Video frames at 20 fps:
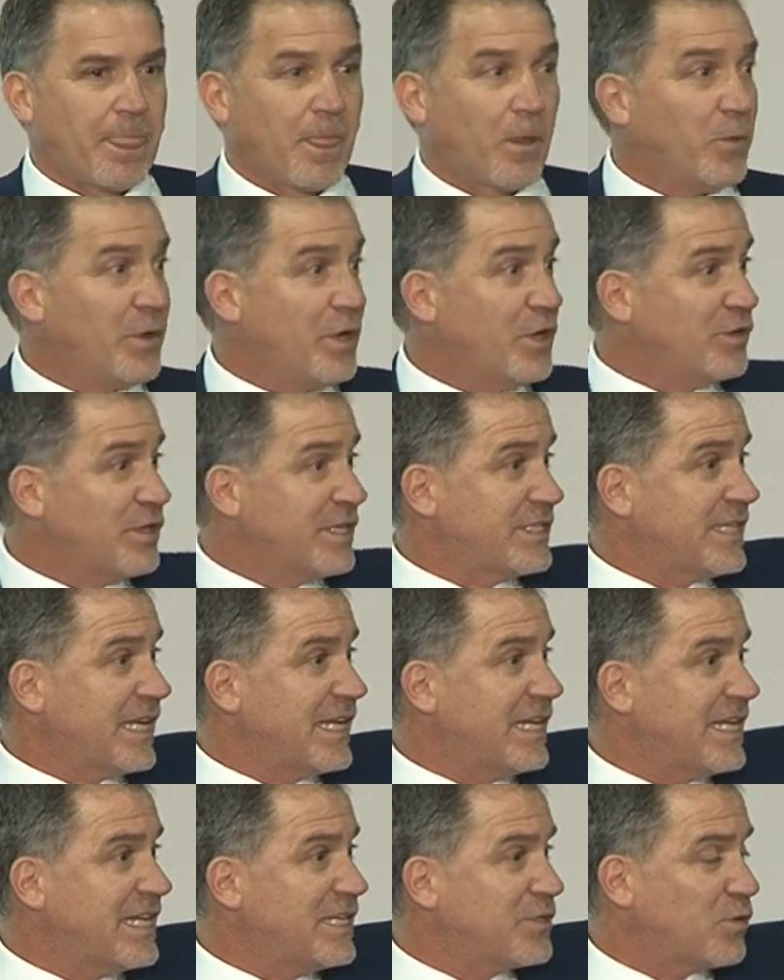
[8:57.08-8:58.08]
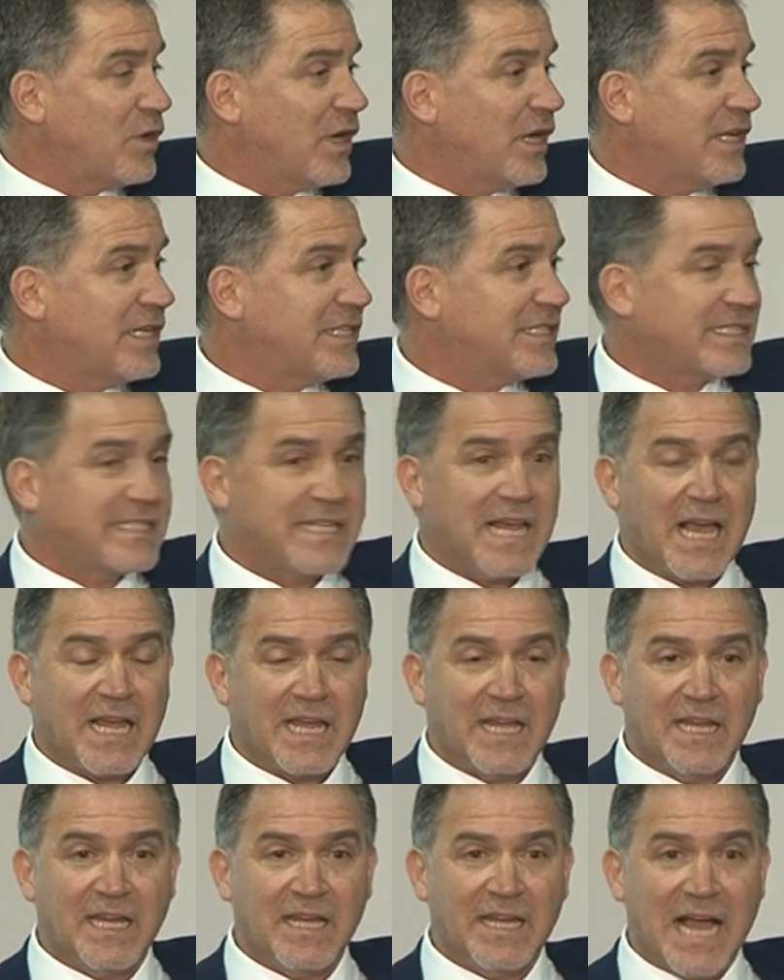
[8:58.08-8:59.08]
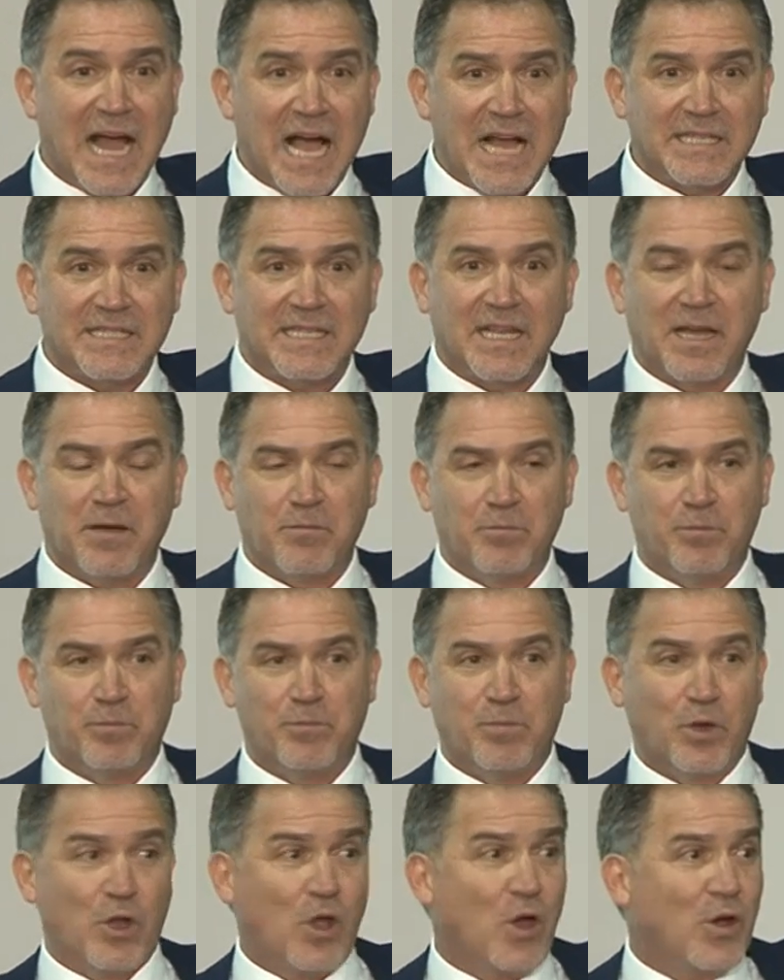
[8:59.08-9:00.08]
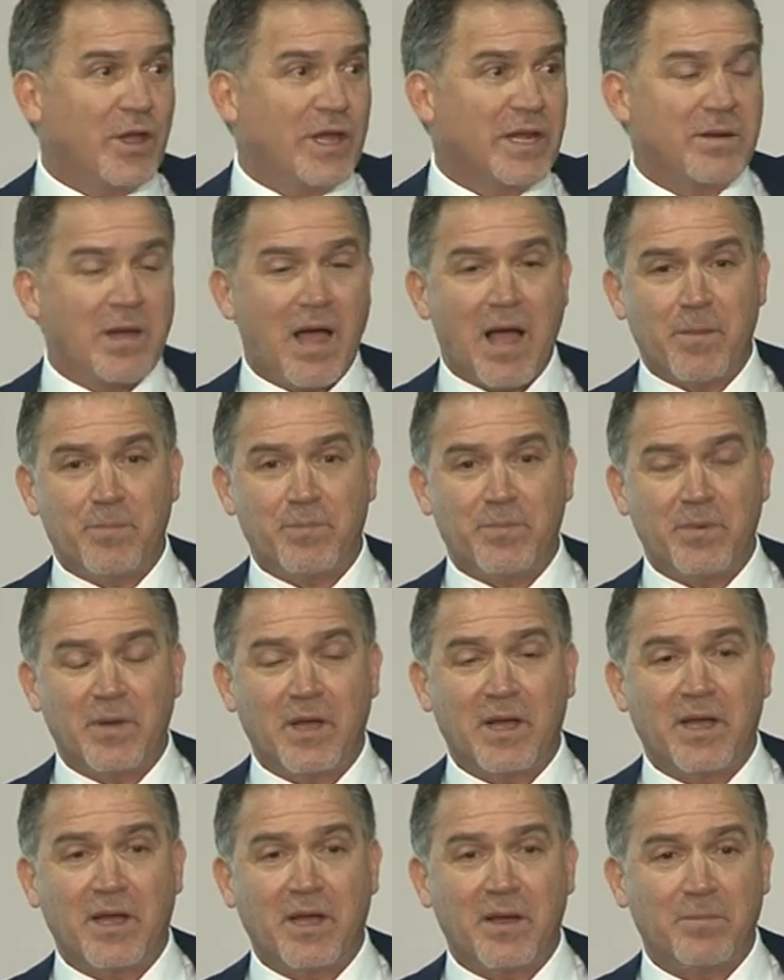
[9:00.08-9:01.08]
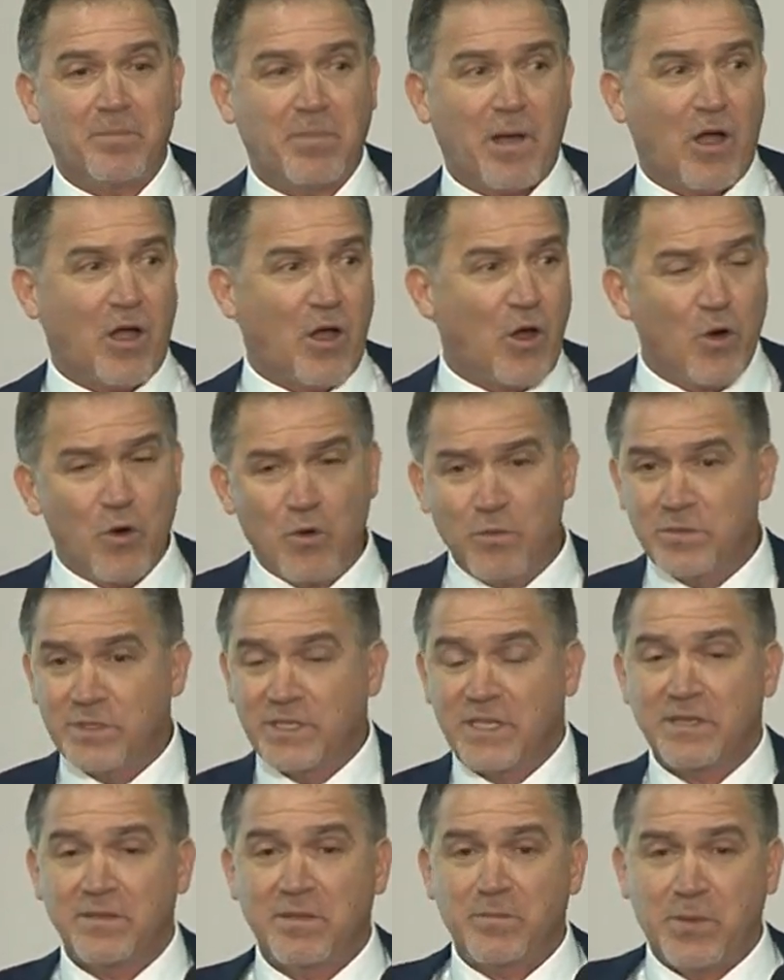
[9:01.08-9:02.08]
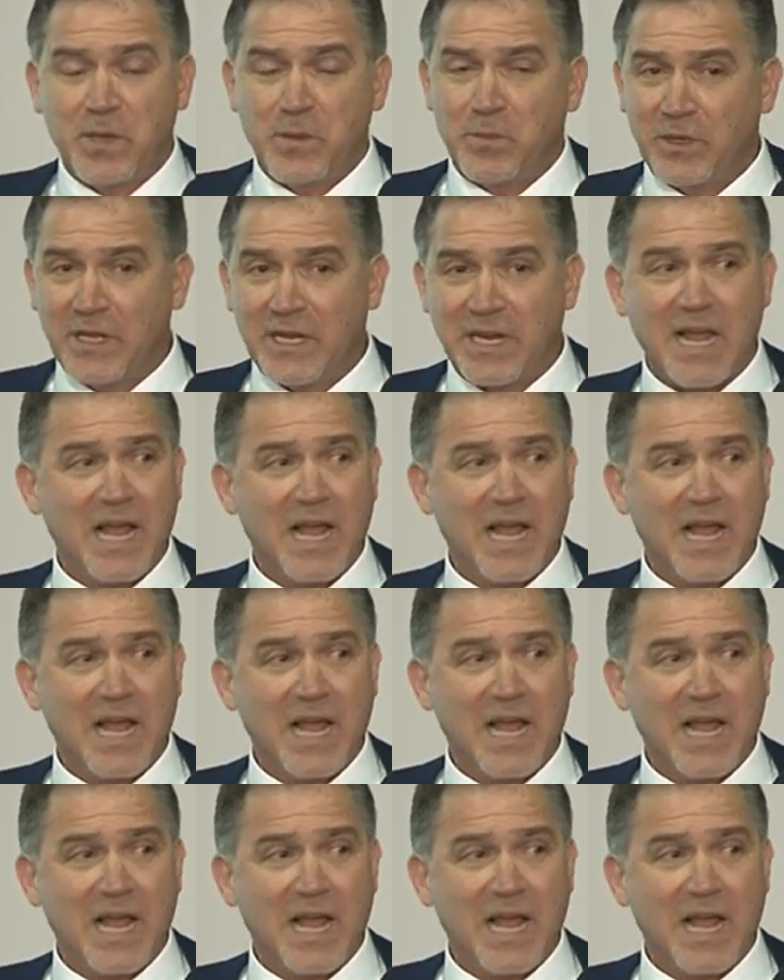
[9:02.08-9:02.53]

We hear that suddenly Israel is attacking Gaza, blowing up homes and people in